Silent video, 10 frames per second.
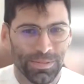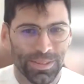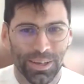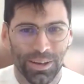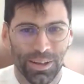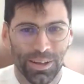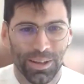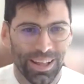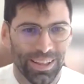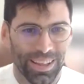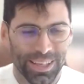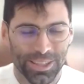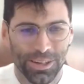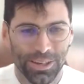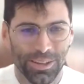So I'll
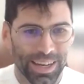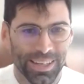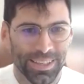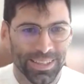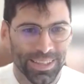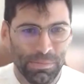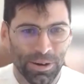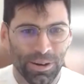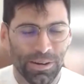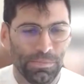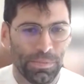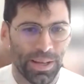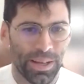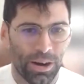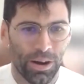issue that disclaimer,
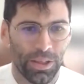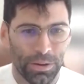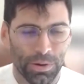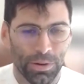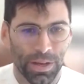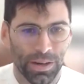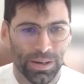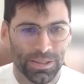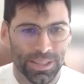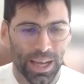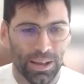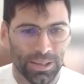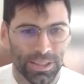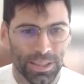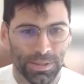but our other premier
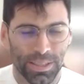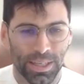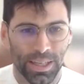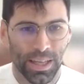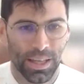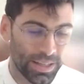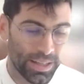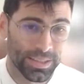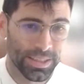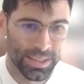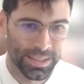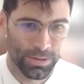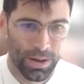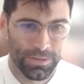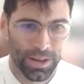scholarships, it doesn't
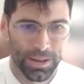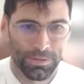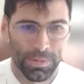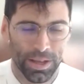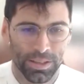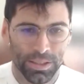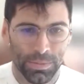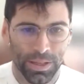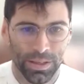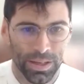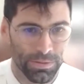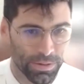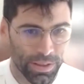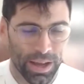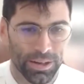disqualify you from eligibility
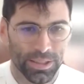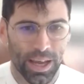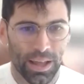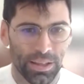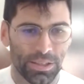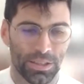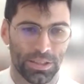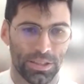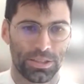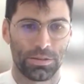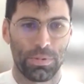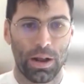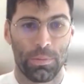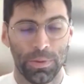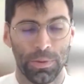for the honors college. It's just, you're
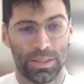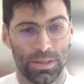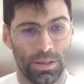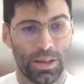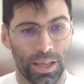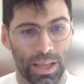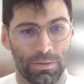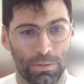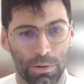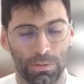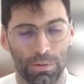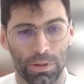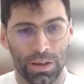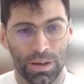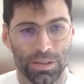probably still looking at 4
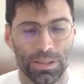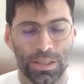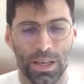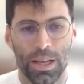full years.